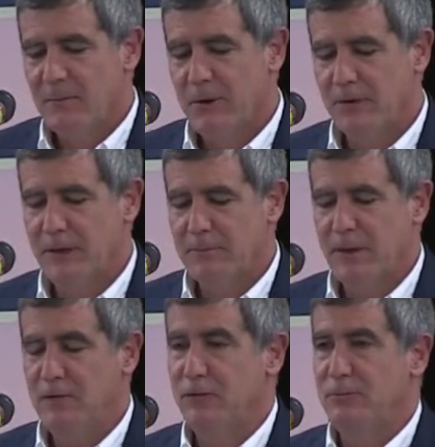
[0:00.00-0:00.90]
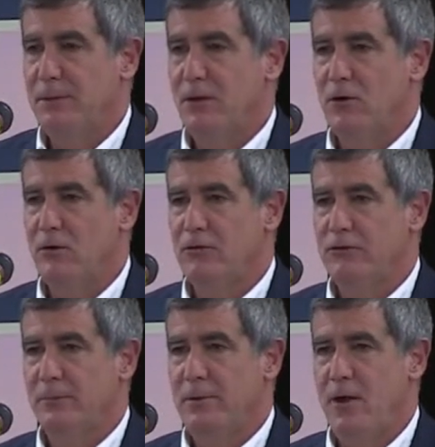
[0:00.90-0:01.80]
but unlike many of his
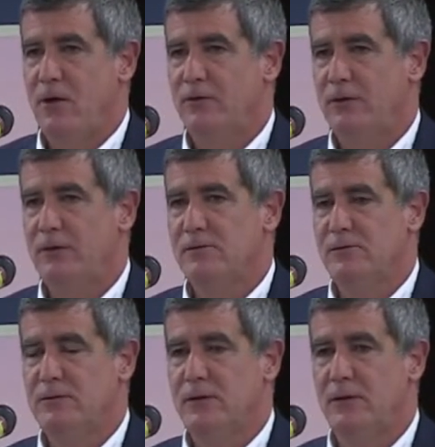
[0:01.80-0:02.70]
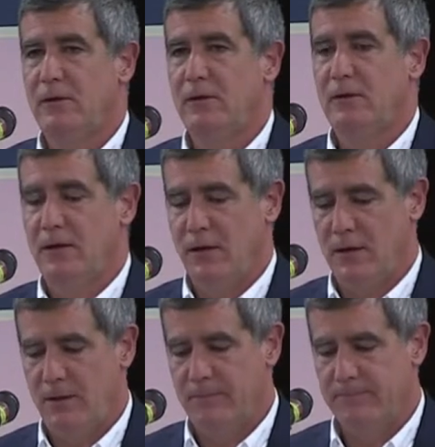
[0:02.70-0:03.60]
peers in Paris, he didn't see
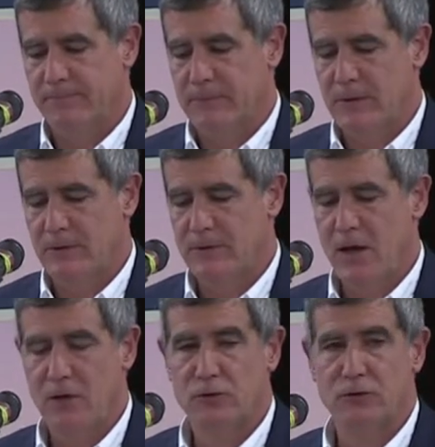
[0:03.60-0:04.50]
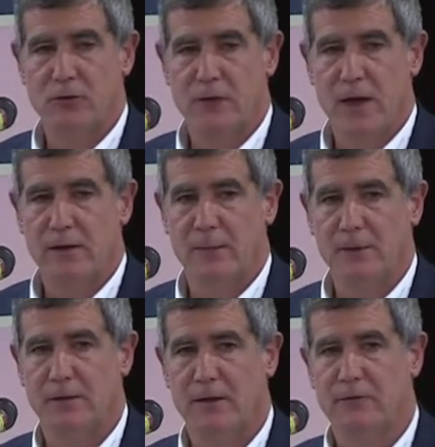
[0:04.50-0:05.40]
um, theology or the
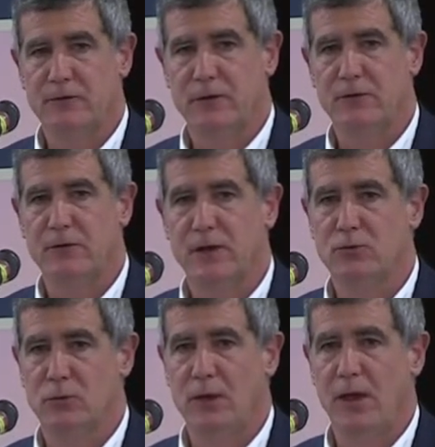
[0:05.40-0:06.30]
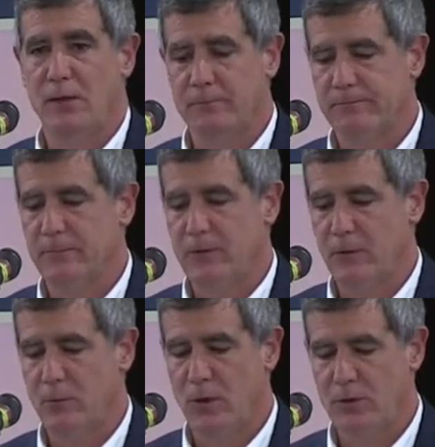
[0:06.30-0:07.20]
academic life as an intellectual game.
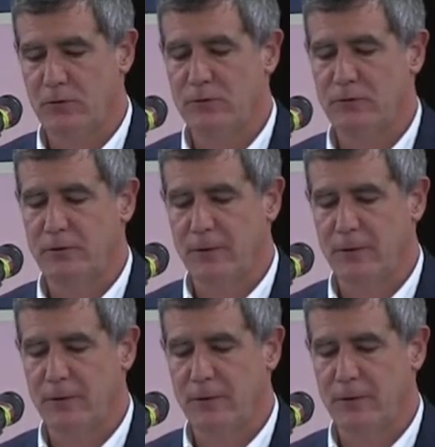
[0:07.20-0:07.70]
It was